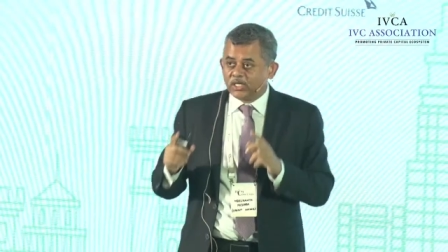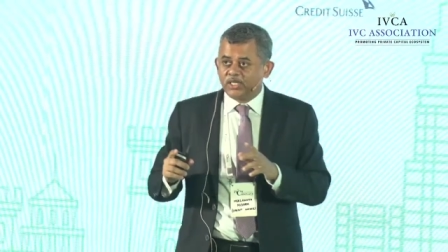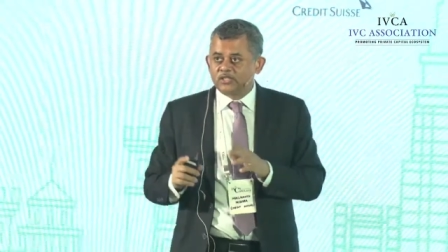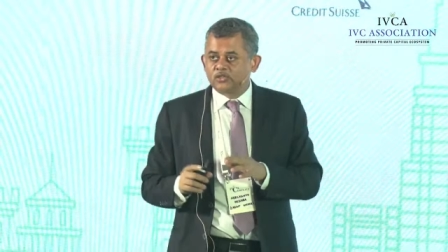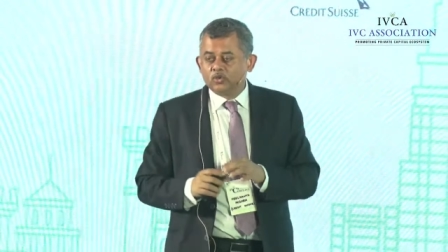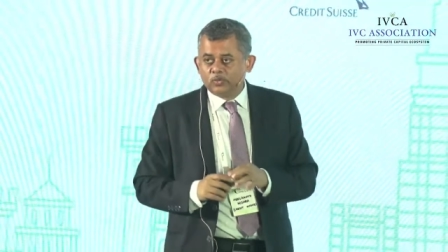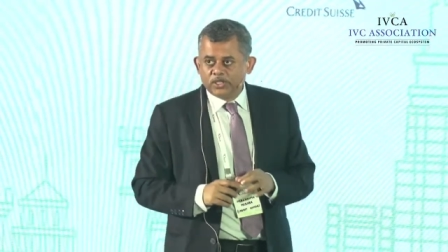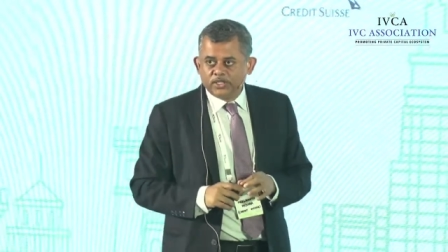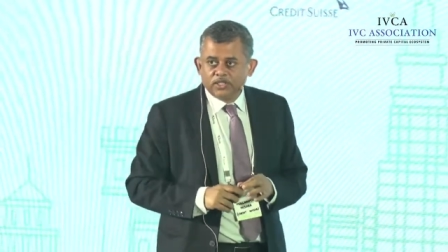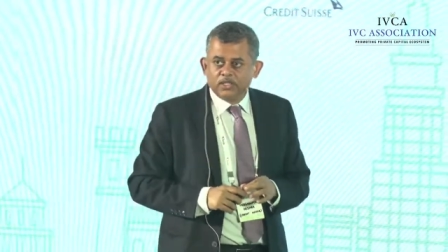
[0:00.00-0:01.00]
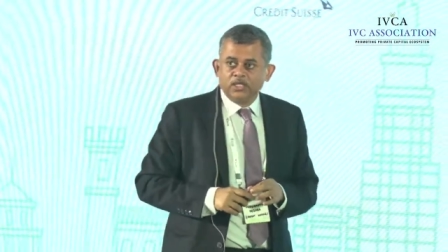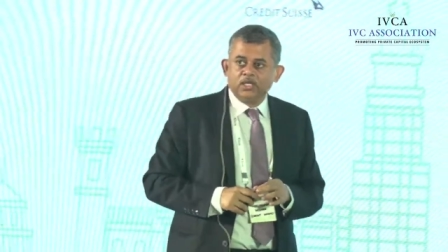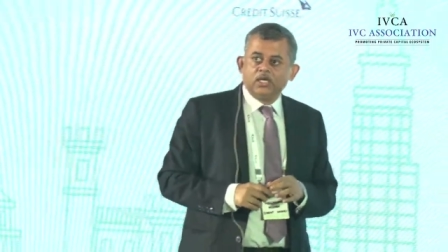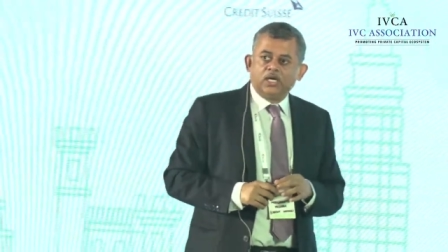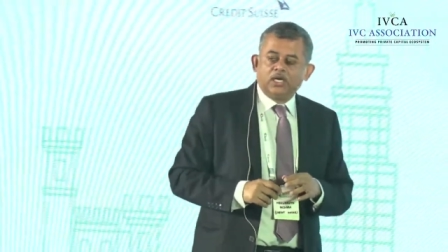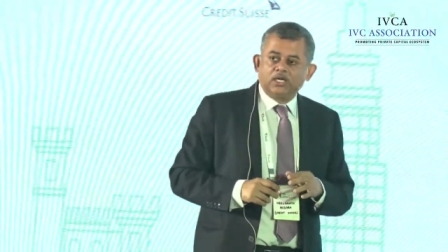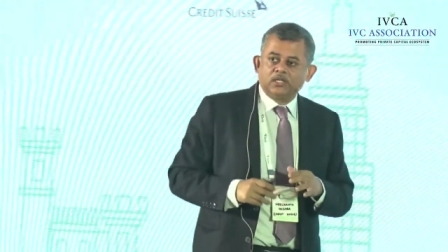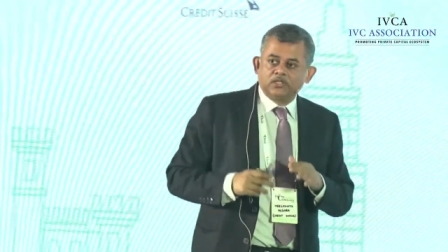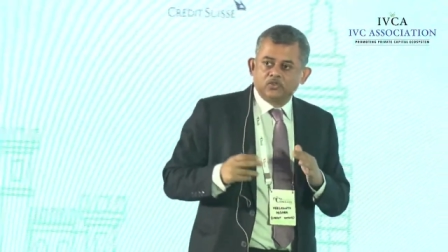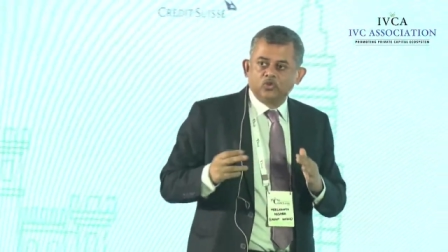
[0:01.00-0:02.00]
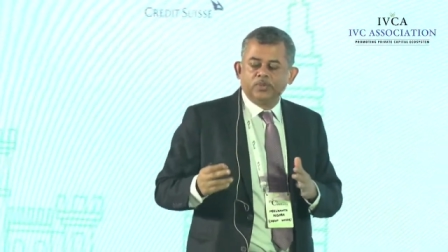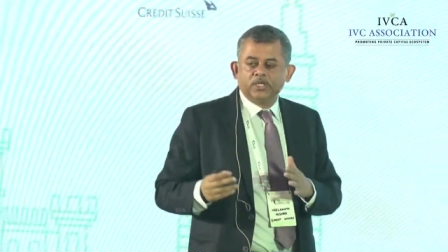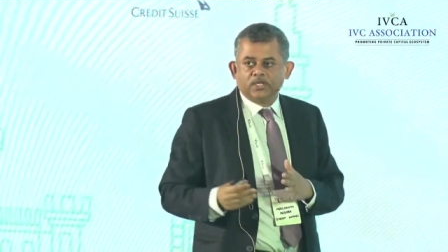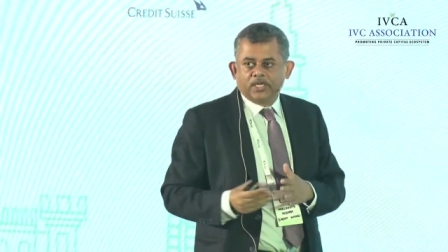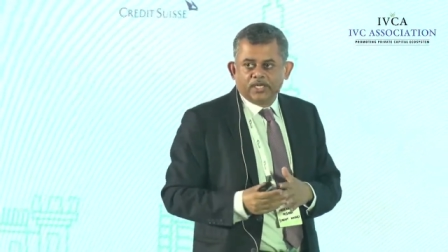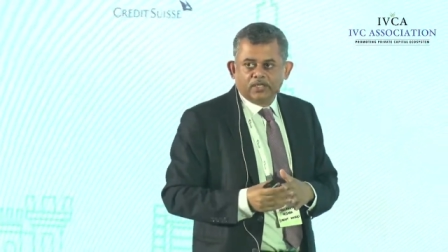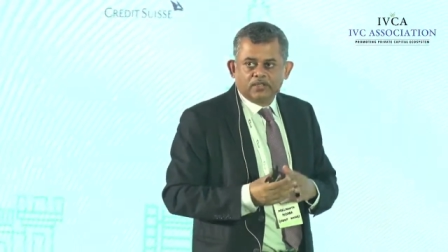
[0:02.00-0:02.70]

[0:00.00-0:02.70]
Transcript: and focus on the